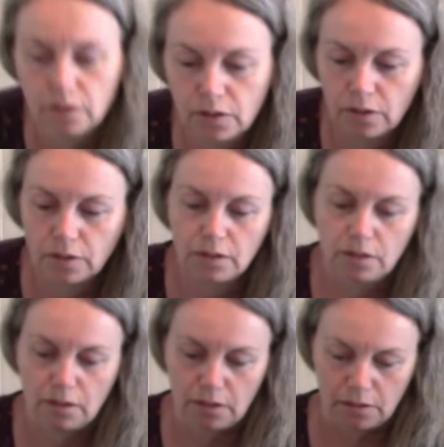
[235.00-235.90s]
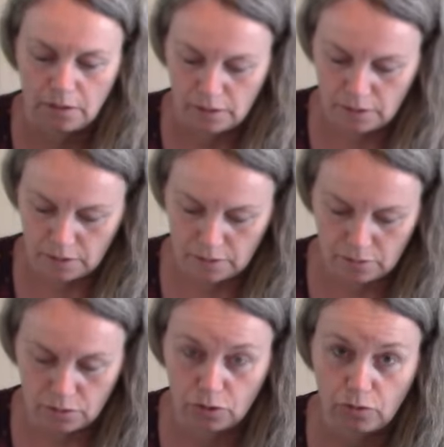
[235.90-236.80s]
yarn is thicker, and then
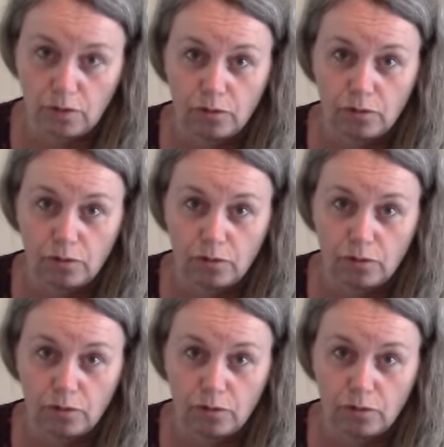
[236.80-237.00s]
the shawl